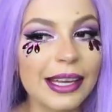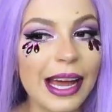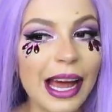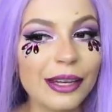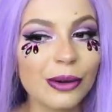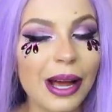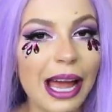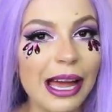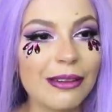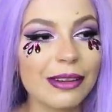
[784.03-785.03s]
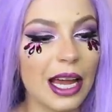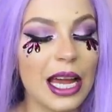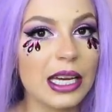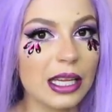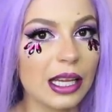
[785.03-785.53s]
that I don't have
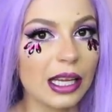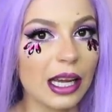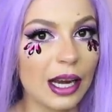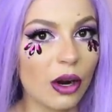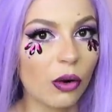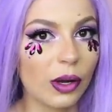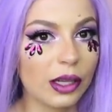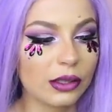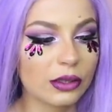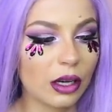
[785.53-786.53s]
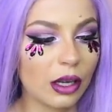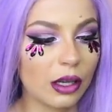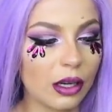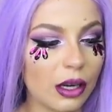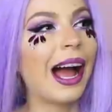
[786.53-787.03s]
anything at all in this collar.